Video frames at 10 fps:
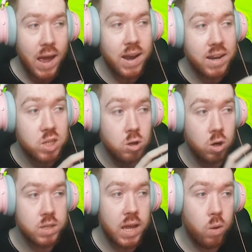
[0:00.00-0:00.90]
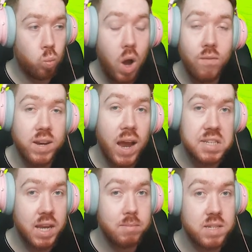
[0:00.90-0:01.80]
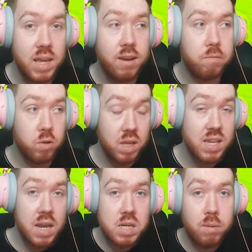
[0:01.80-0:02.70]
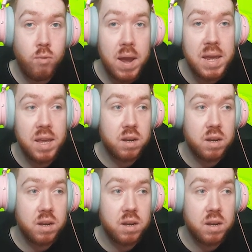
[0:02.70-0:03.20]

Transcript: and actually looked at what other gacha games did for this Elizabeth right here.